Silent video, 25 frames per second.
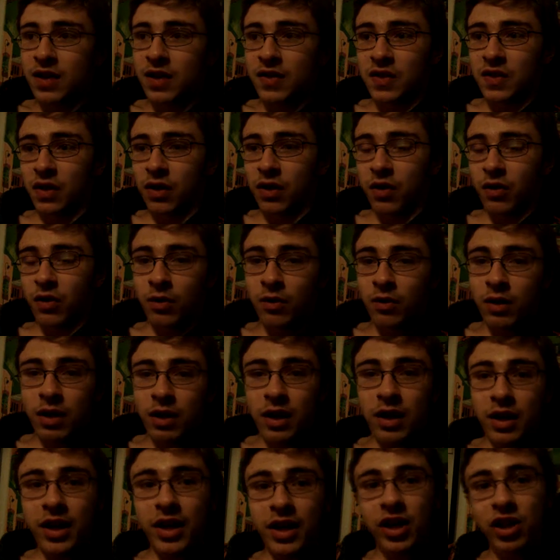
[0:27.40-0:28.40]
So
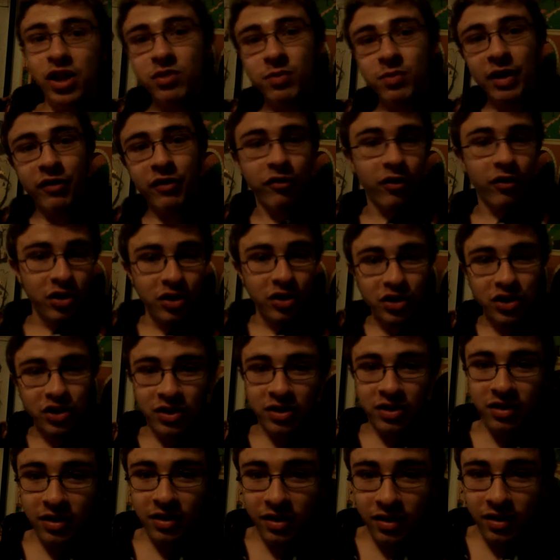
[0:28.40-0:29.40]
here's
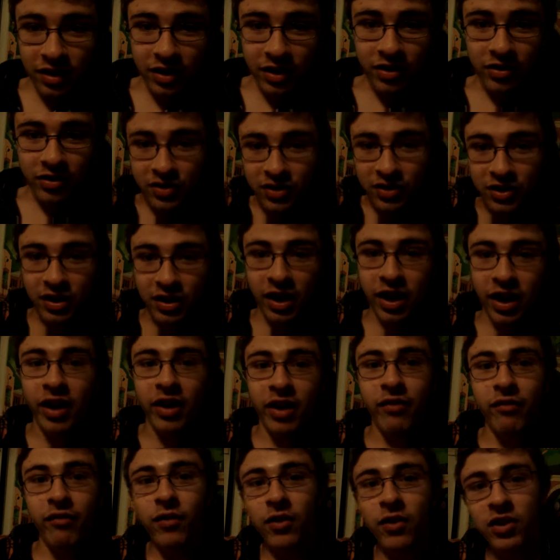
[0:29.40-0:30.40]

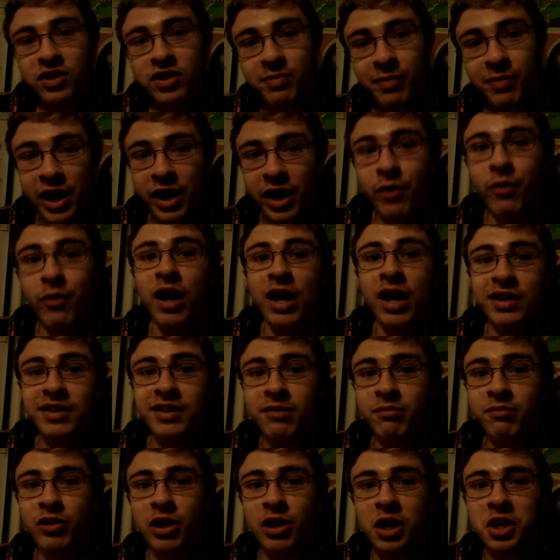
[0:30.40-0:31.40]
the first
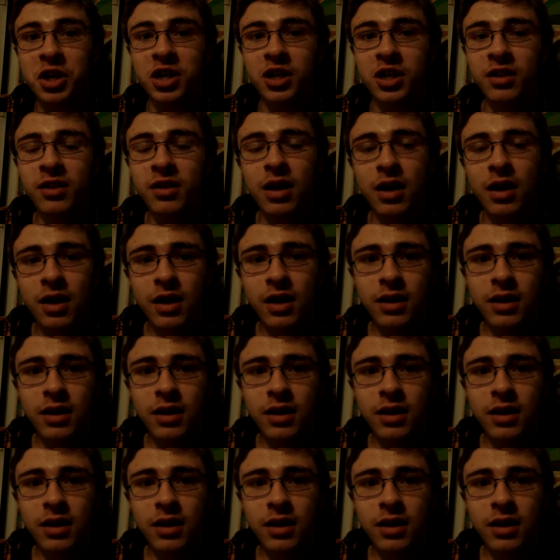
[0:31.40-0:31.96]
Pennywise impression.